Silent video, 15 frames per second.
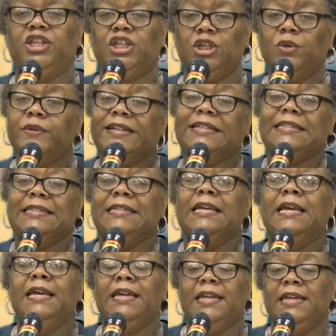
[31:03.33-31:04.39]
unity
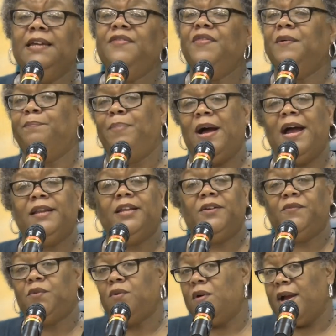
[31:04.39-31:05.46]
in the body
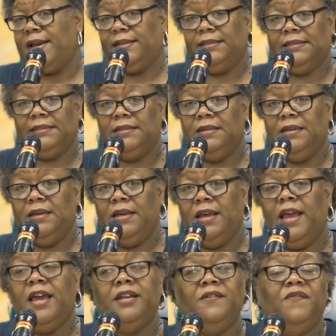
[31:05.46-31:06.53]
of Christ.
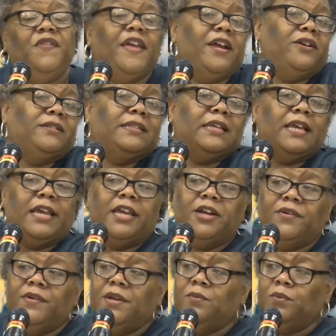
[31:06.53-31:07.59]
And if there's an
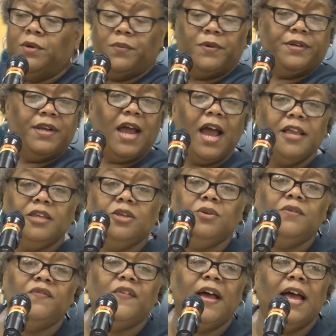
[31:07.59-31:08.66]
area where we're not
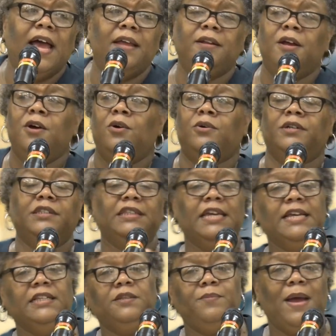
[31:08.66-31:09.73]
unified or
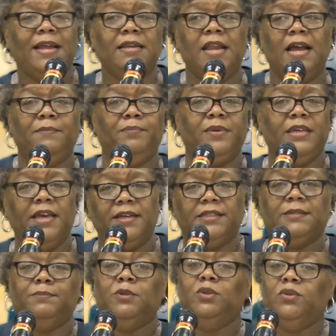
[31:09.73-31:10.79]
things might not be
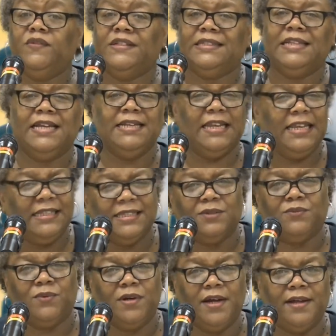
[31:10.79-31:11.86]
as smooth as they need to
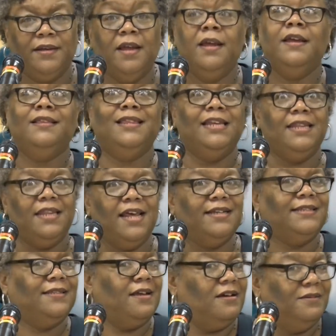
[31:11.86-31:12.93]
run, then
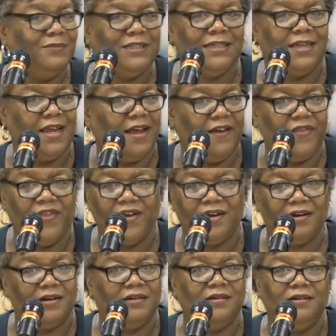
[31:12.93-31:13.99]
let's come
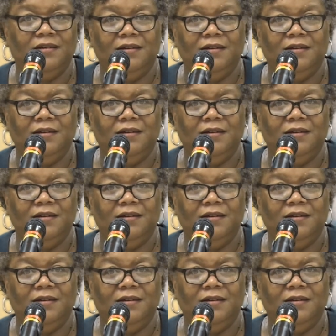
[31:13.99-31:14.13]
together.